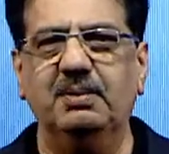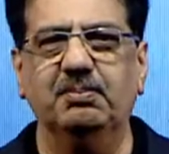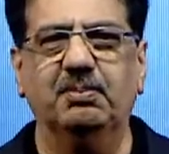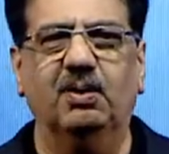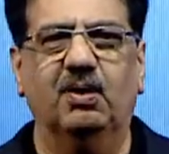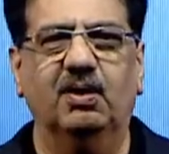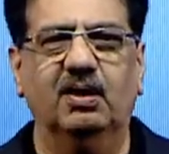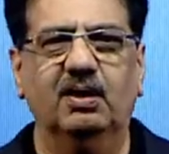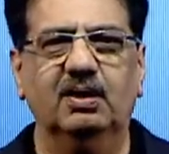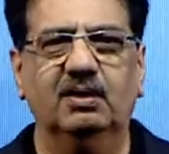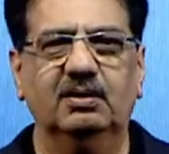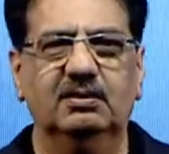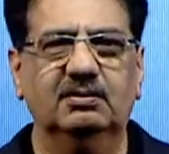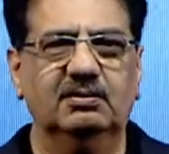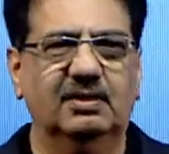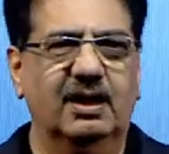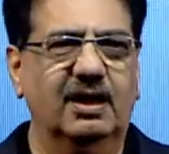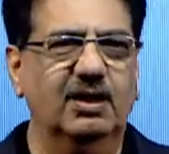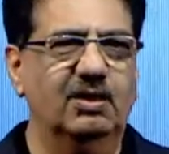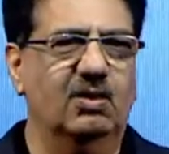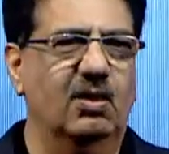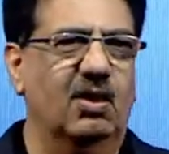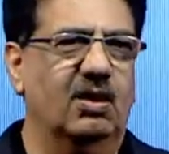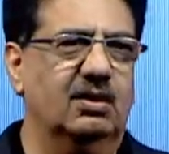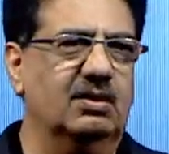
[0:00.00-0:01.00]
ball. I
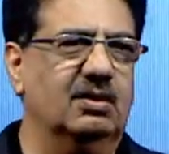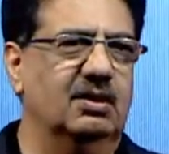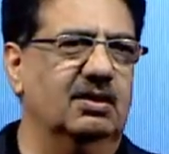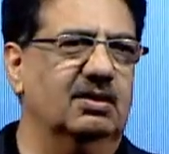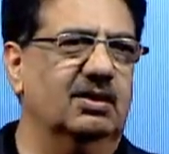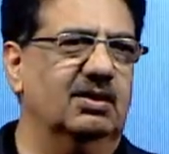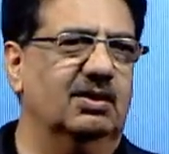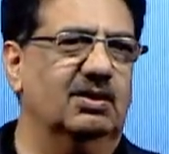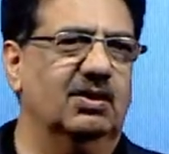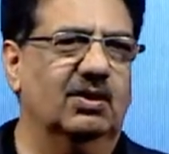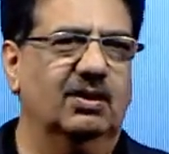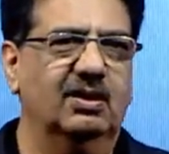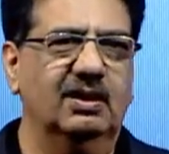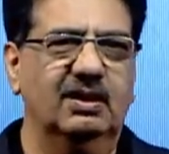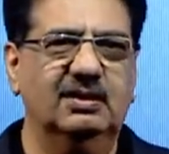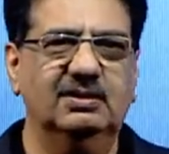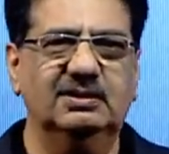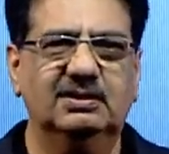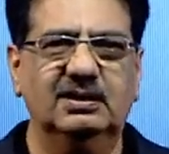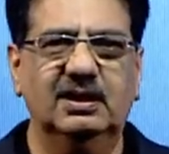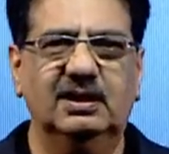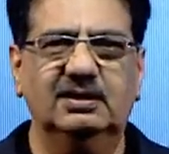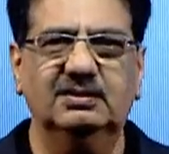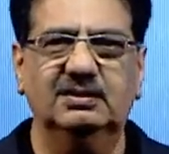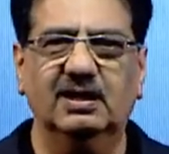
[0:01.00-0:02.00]
knocked on the door and
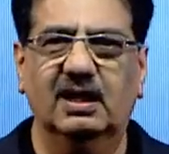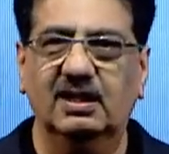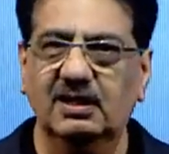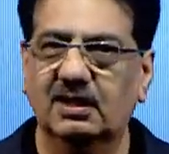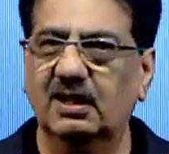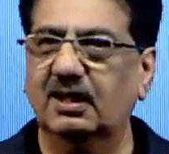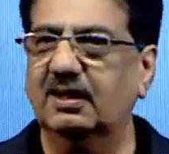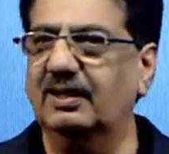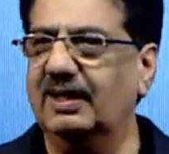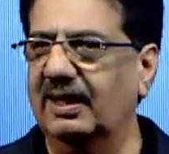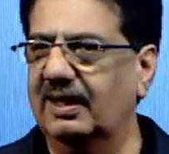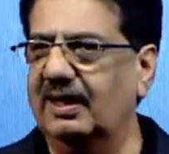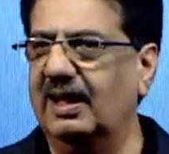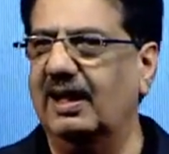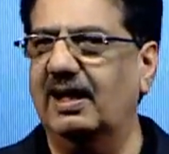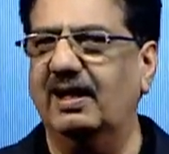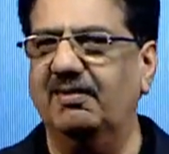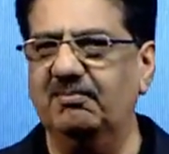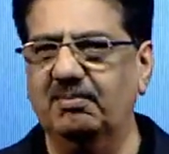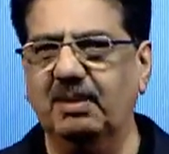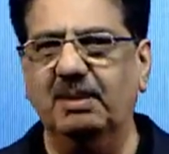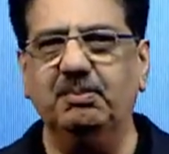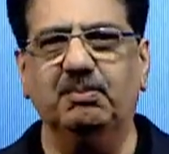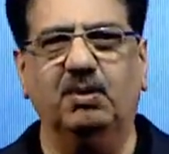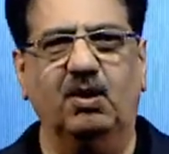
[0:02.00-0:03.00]
says, Uncle, can I have
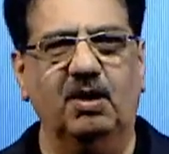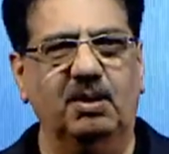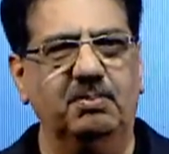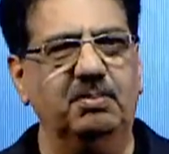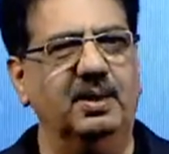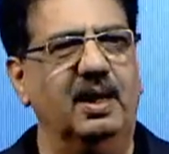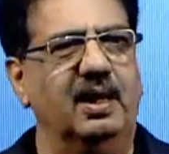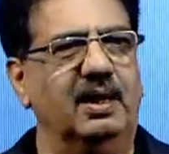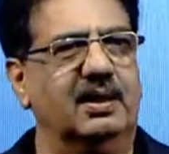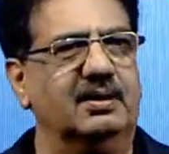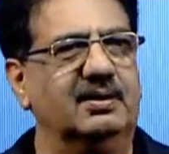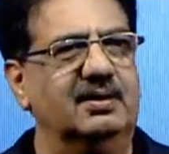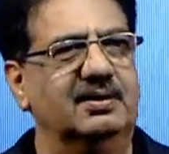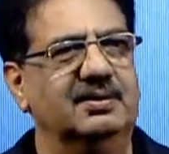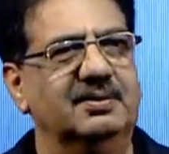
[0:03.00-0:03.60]
my ball back?